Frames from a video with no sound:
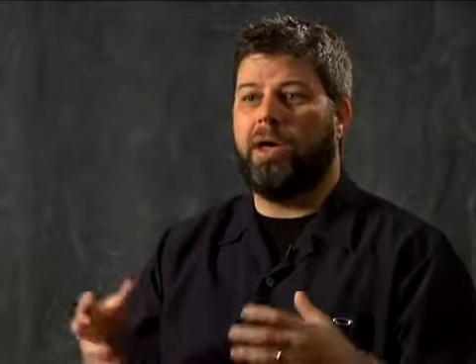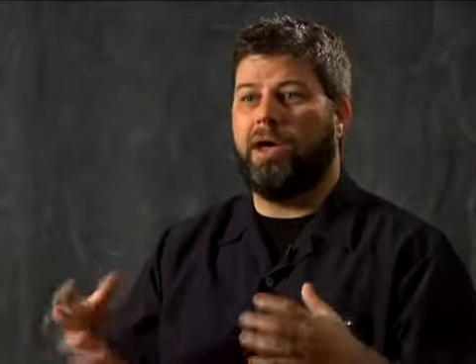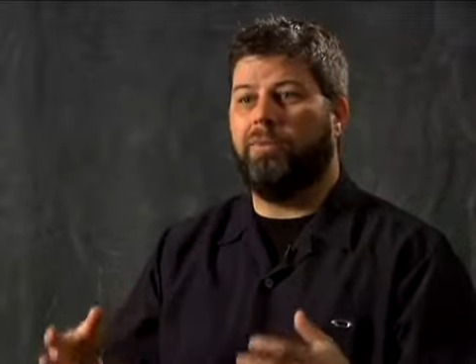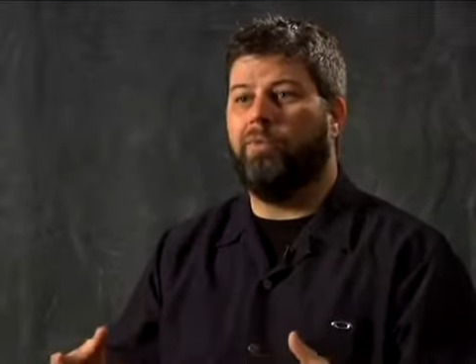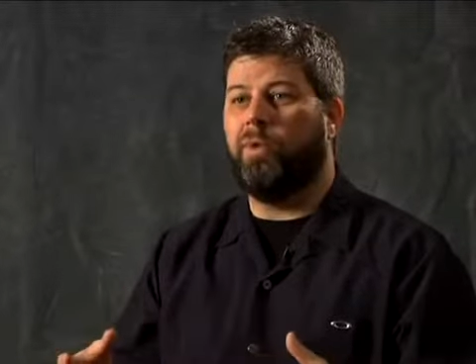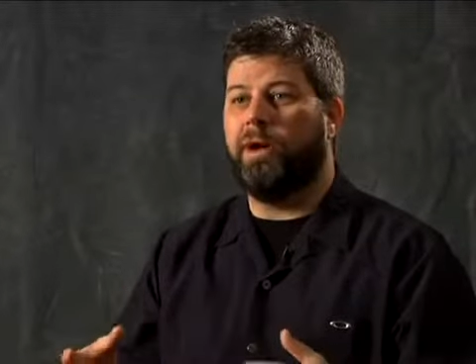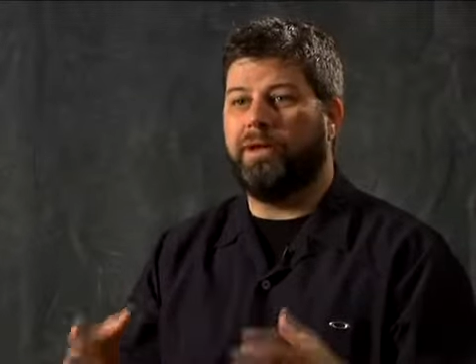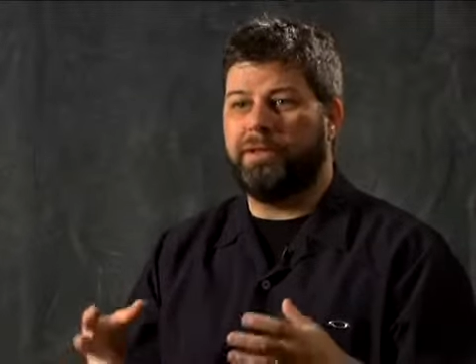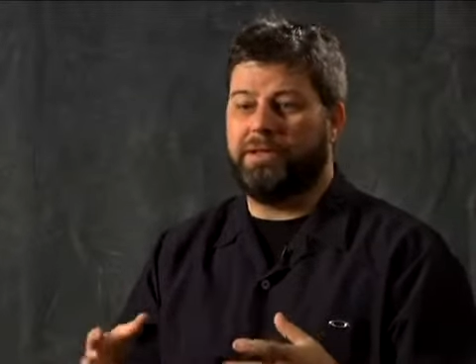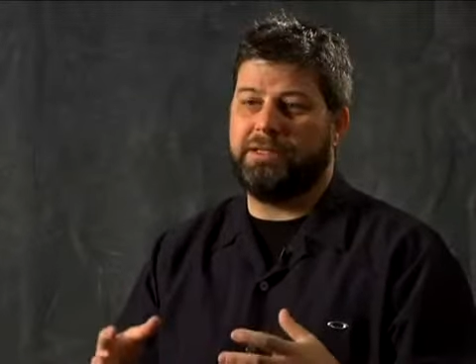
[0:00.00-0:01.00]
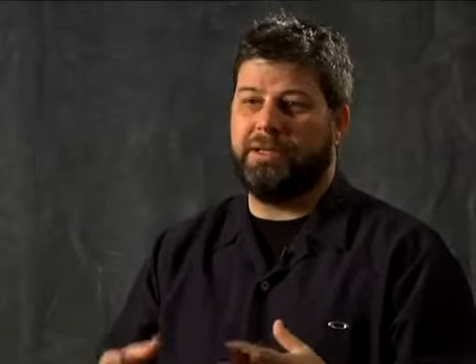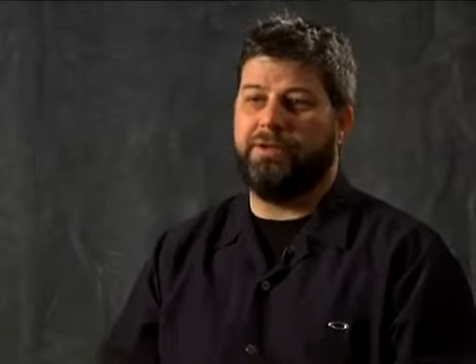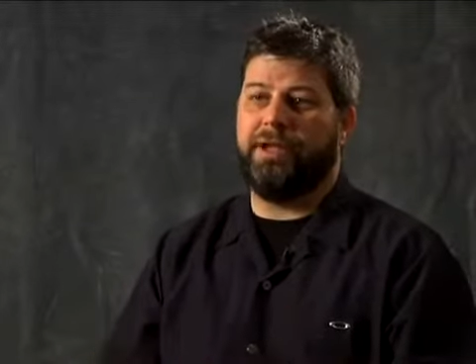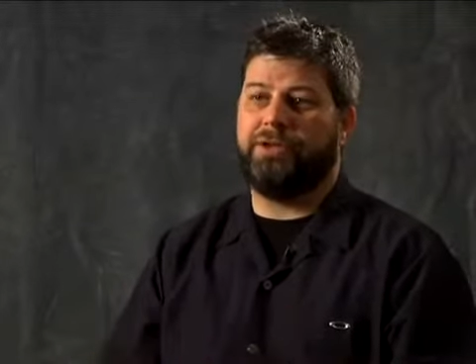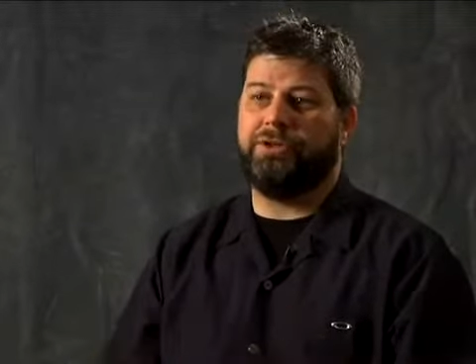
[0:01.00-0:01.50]
and what these
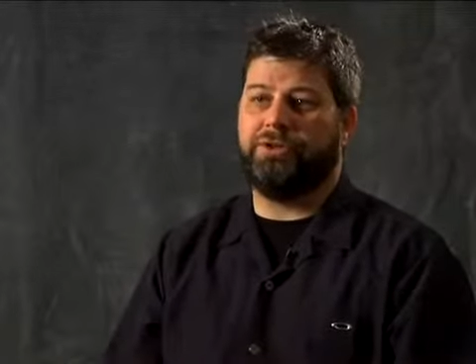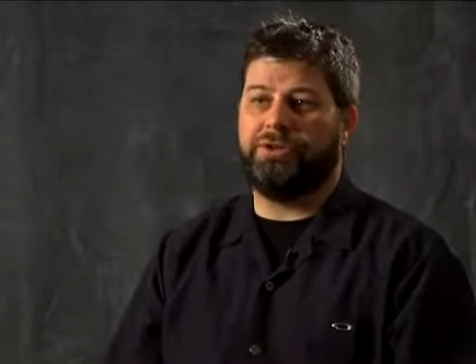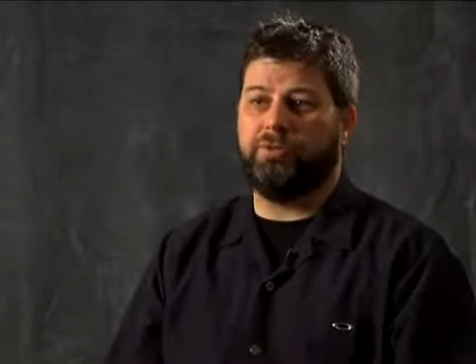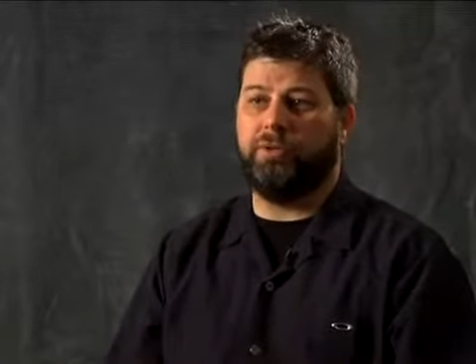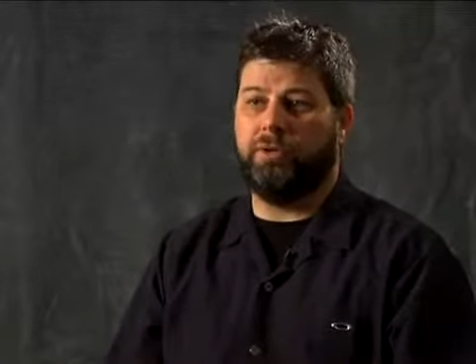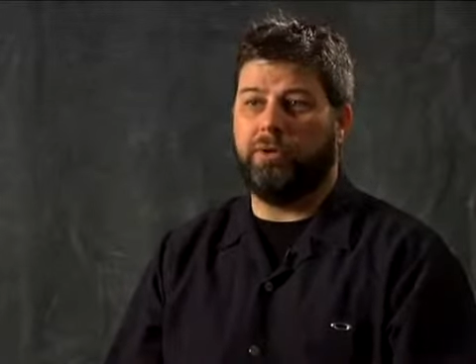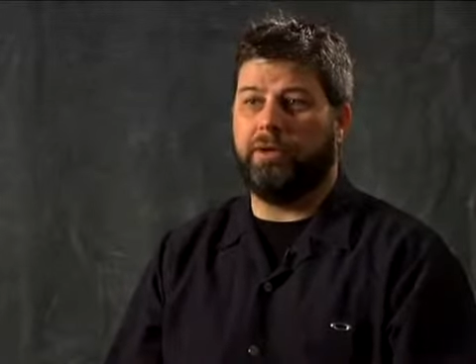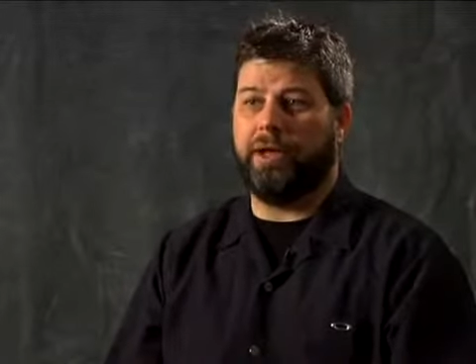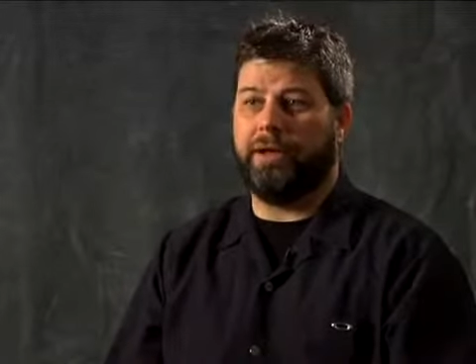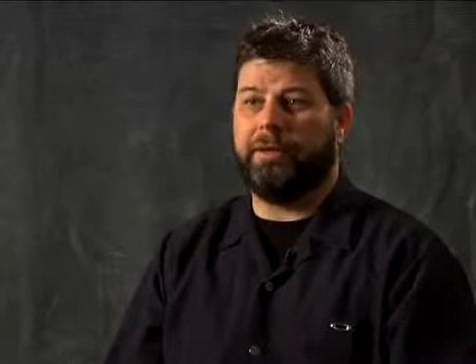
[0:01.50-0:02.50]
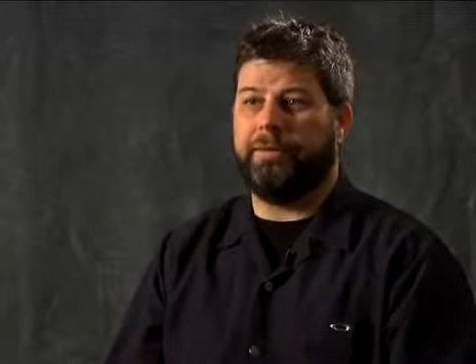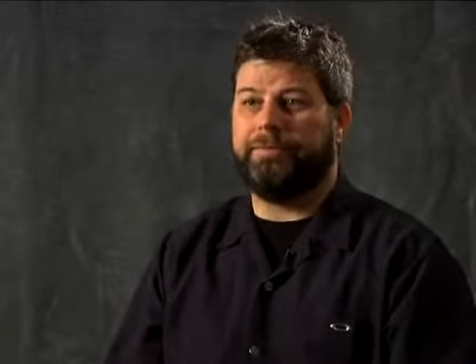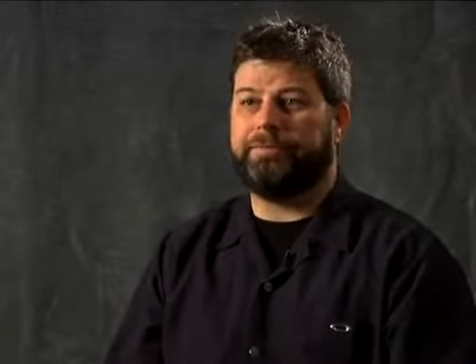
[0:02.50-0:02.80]
internet churches will look like.